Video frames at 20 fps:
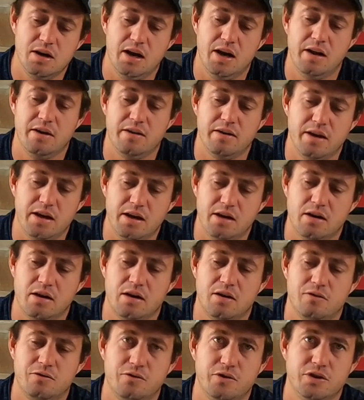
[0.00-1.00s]
and then
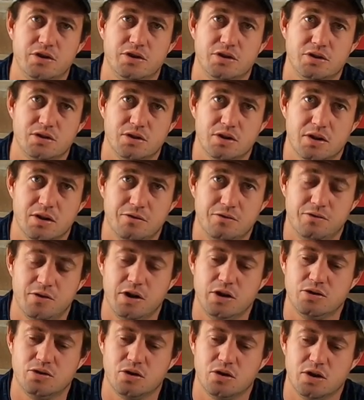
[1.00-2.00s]
I'll fish a
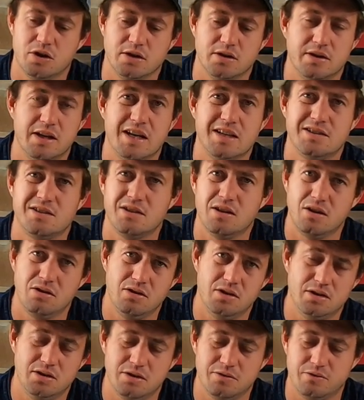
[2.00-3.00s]
float on it. That's the
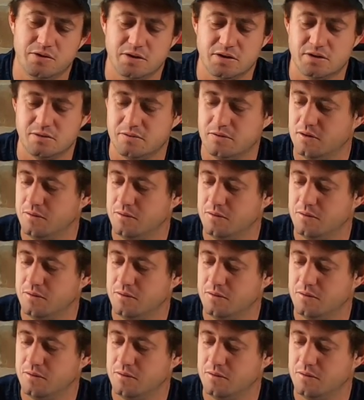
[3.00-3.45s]
only difference.